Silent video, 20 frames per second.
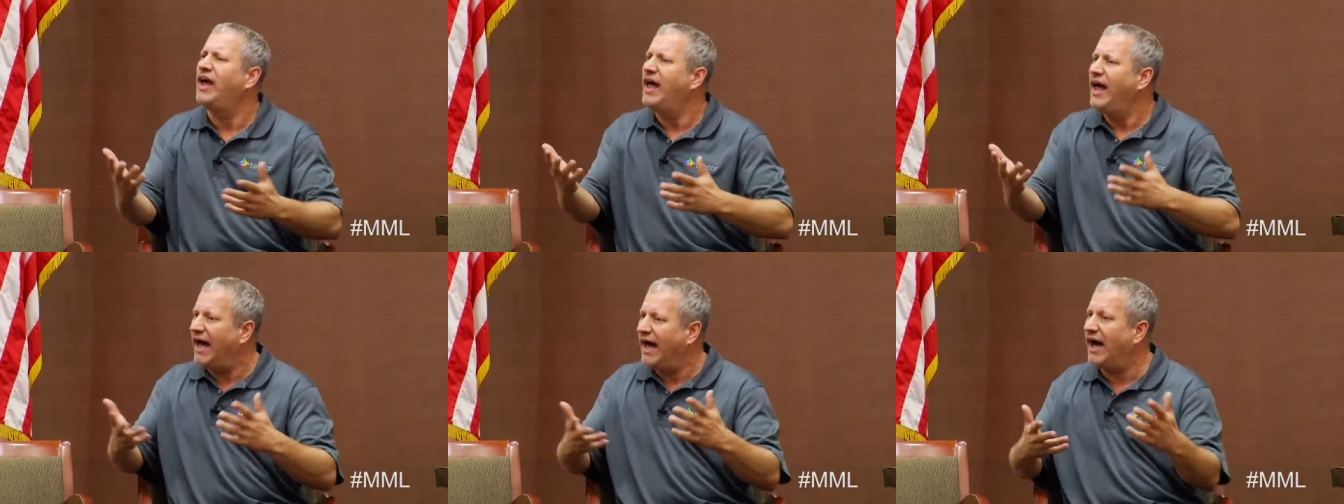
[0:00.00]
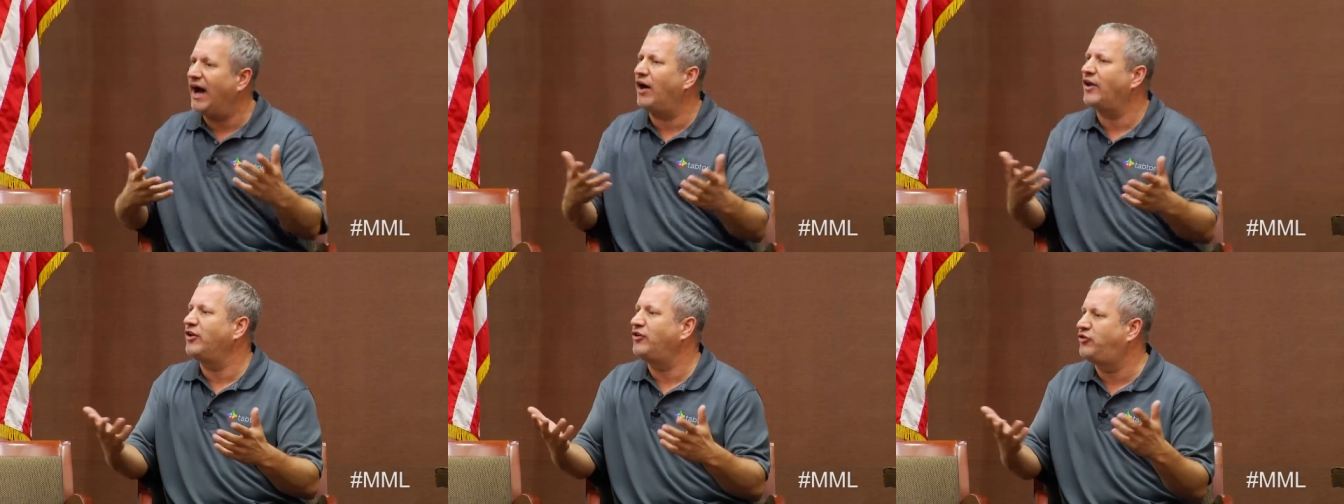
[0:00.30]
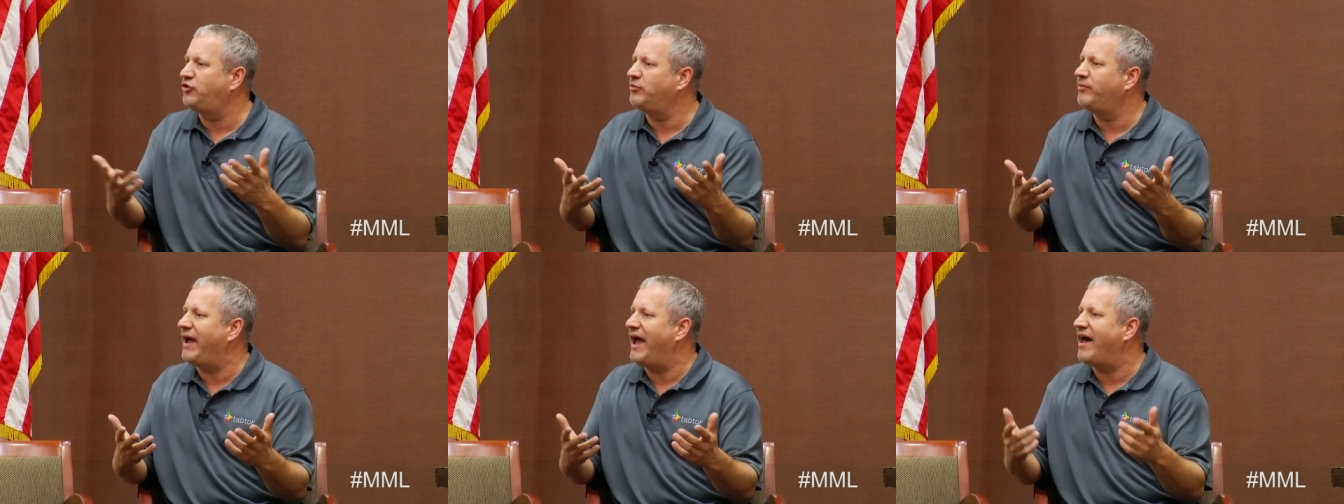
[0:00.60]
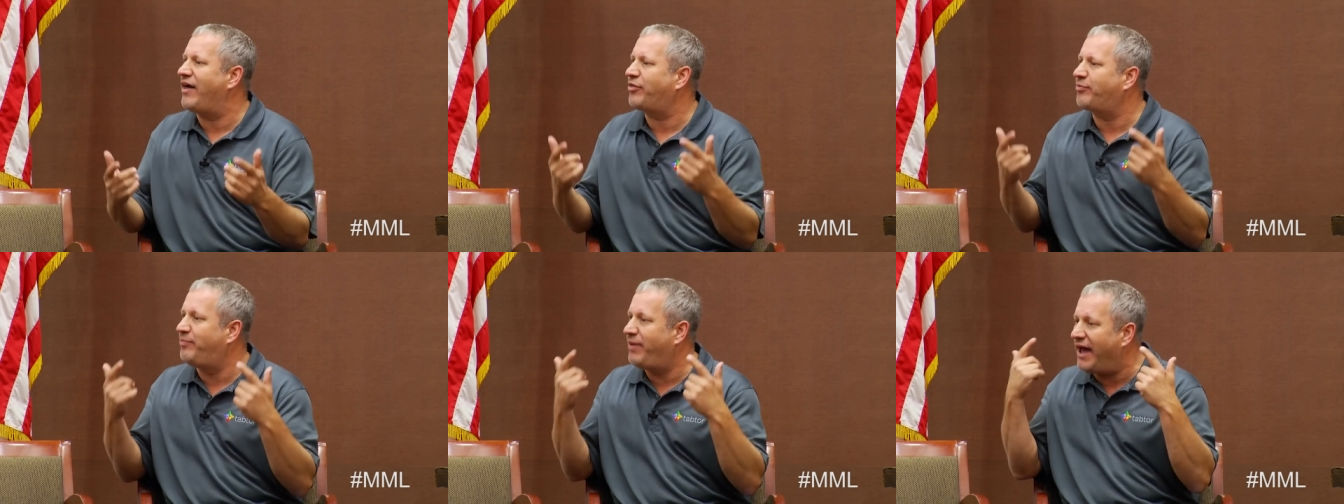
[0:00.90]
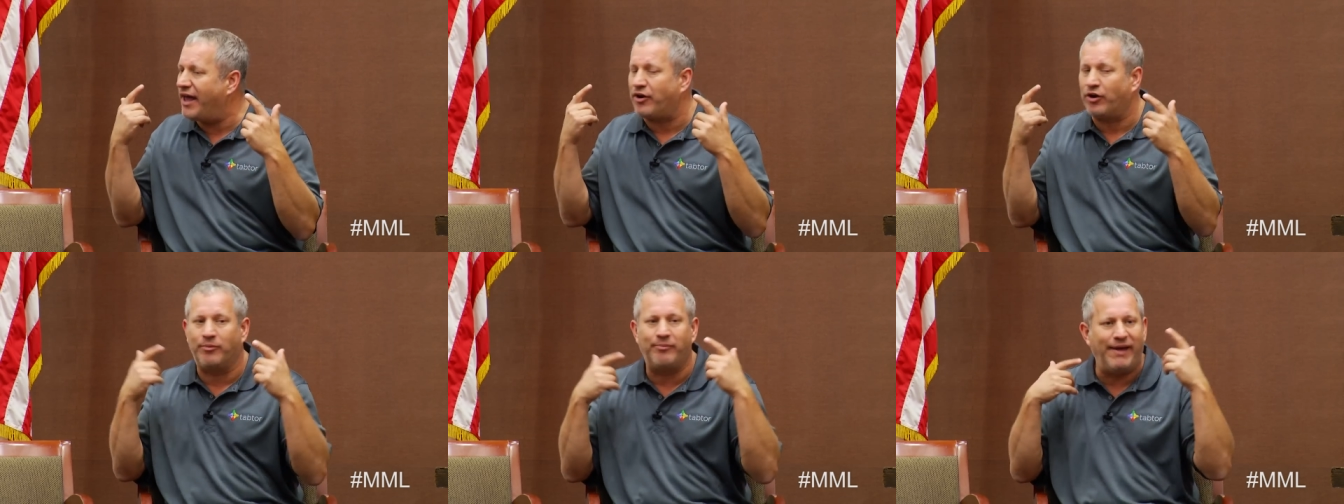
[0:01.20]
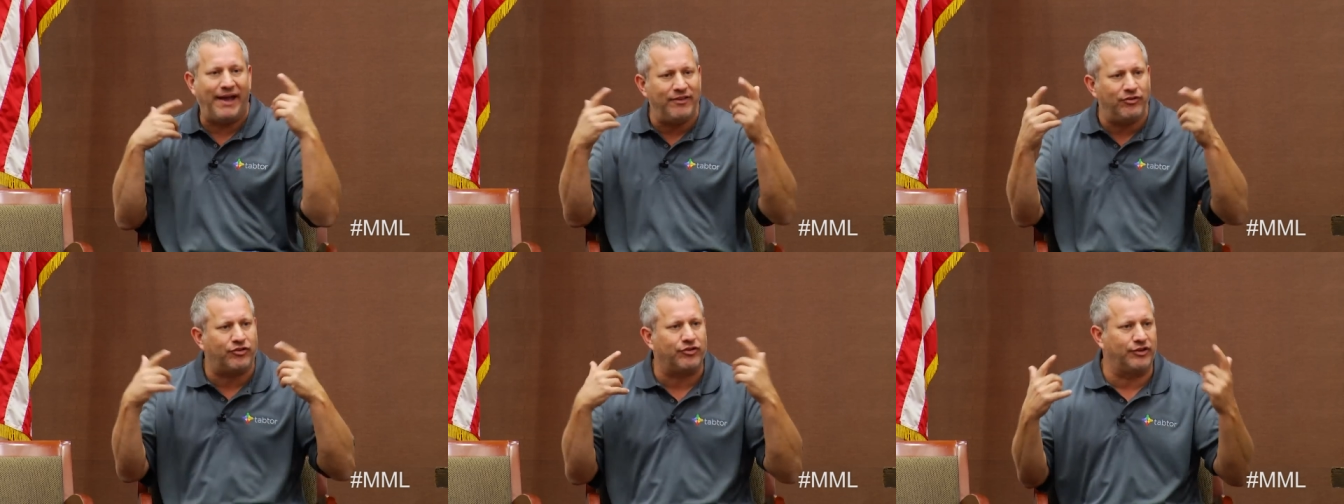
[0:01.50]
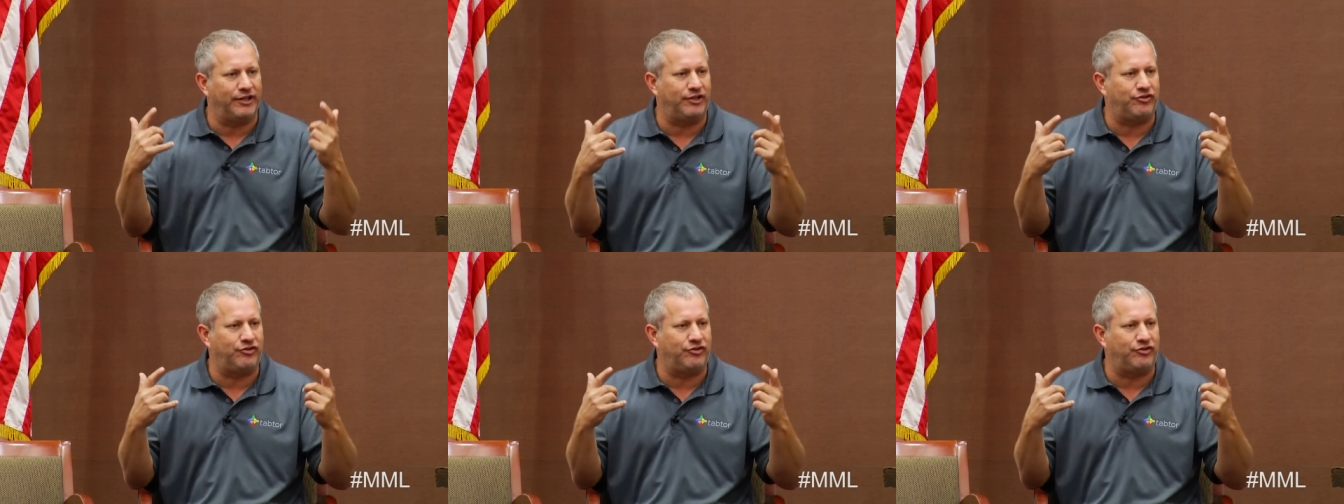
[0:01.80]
how to do math better mentally,